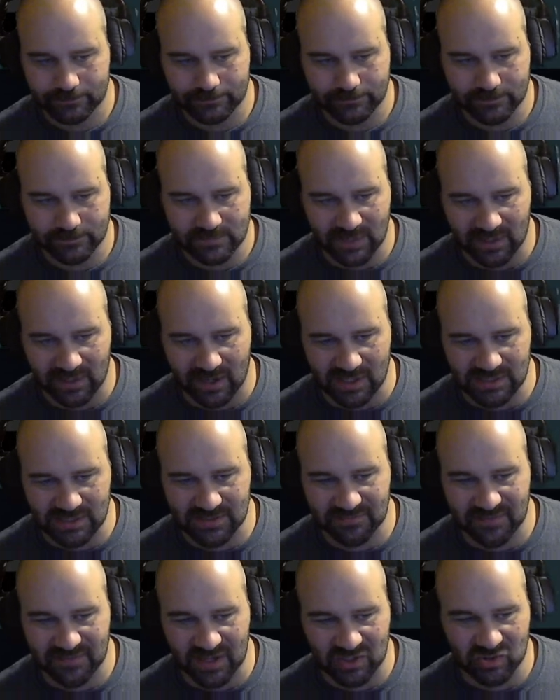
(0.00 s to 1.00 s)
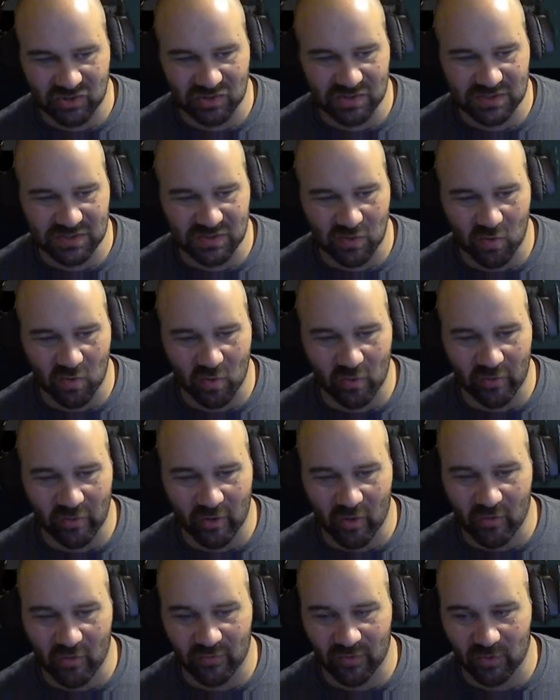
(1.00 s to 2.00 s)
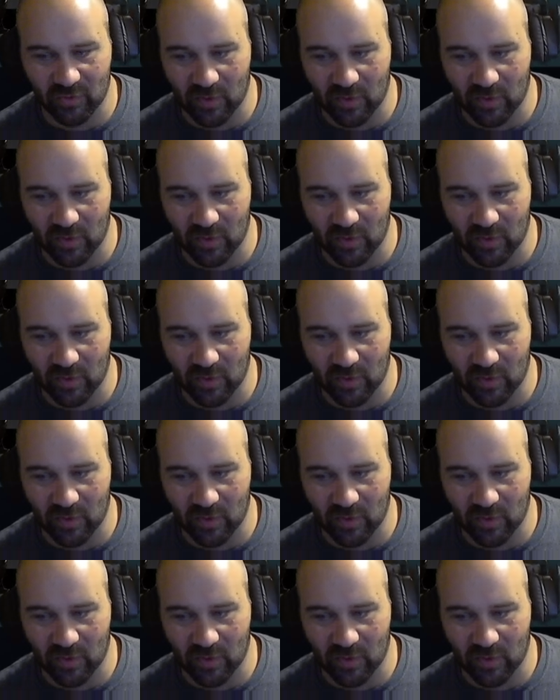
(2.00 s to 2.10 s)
They got some veterans to hold over